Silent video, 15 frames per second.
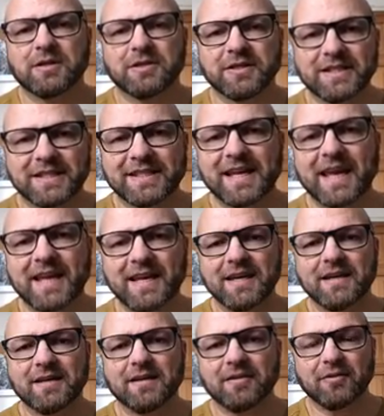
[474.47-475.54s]
to
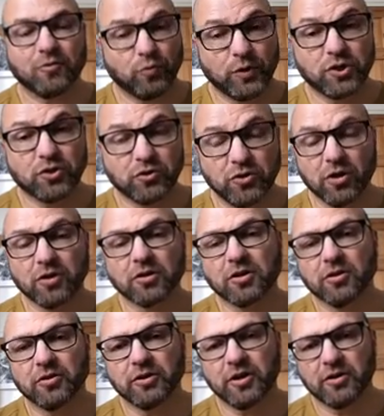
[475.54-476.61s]
say that we should not
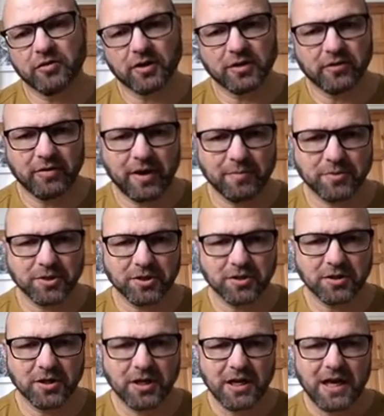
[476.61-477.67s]
condone
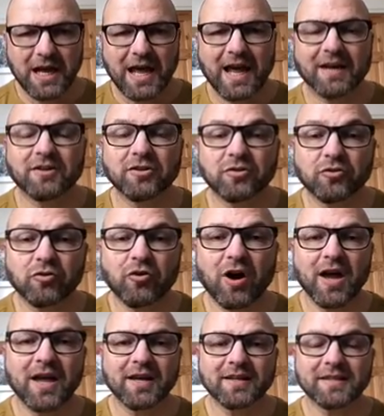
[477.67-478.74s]
corruption and to
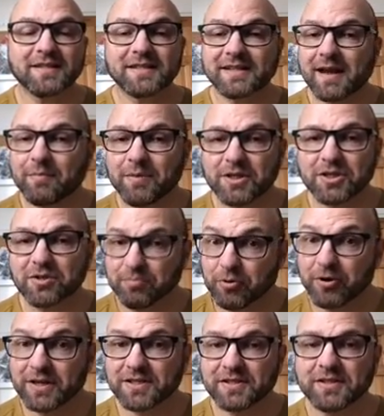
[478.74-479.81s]
try and establish a
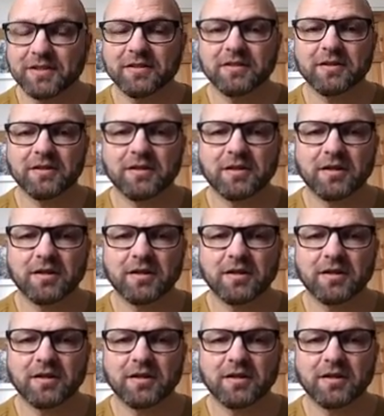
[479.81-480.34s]
precedent